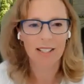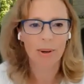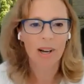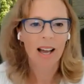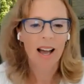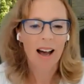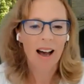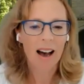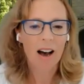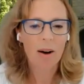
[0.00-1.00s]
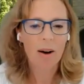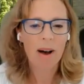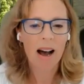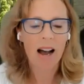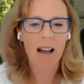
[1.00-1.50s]
So,
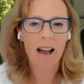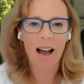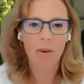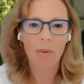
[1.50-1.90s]
um, I, I,